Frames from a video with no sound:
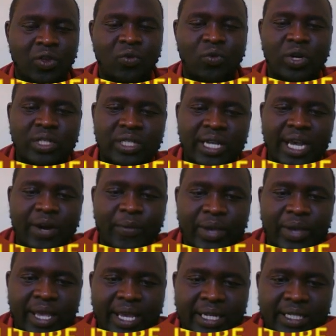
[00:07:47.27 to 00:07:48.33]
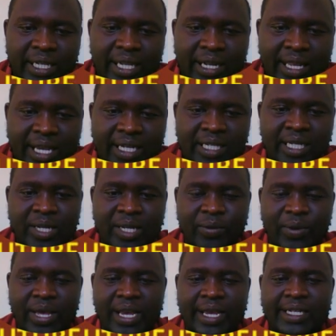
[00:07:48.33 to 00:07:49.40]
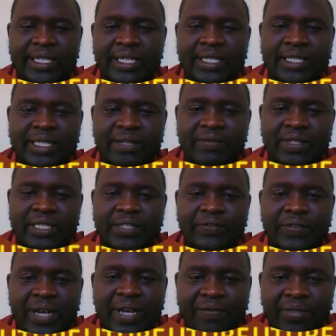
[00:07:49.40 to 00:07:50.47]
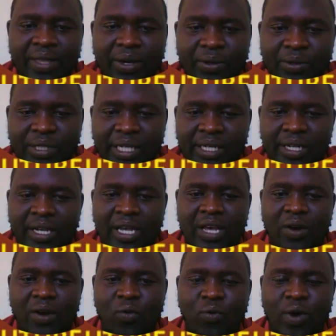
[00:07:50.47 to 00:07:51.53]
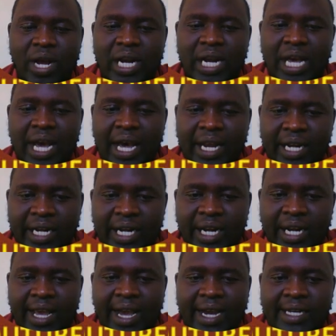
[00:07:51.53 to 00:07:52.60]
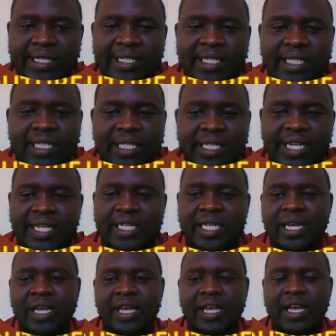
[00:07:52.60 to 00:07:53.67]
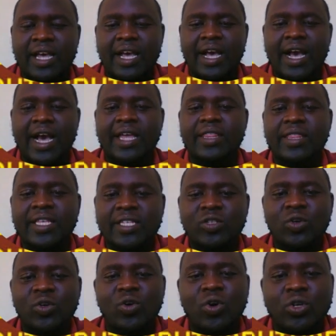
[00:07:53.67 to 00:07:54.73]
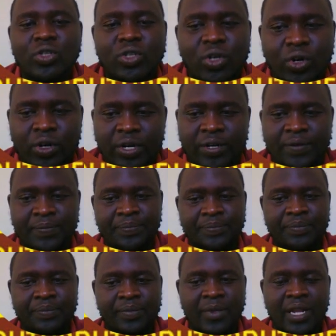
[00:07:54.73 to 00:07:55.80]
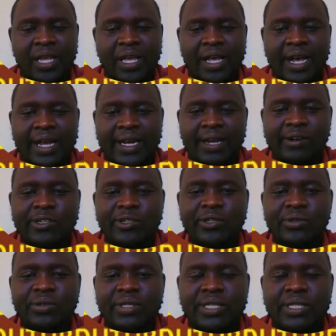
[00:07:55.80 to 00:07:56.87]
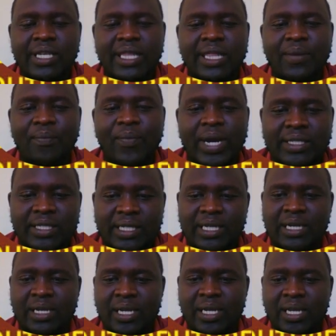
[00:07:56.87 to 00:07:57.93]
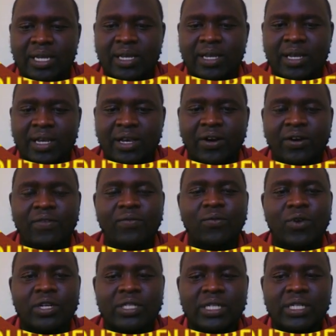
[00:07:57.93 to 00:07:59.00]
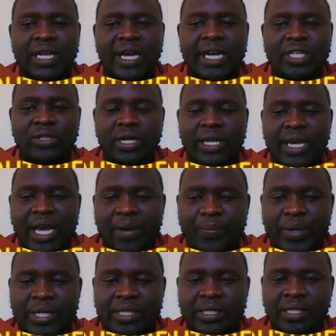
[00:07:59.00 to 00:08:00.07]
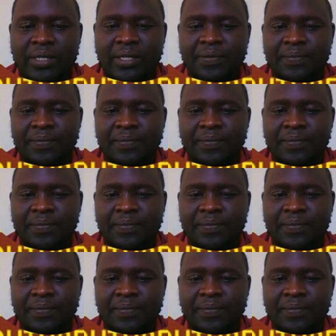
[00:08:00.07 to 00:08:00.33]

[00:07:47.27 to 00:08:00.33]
What are we getting in that? We are getting 75,168. And this goes on. And I want you to see the magic of what actually happens.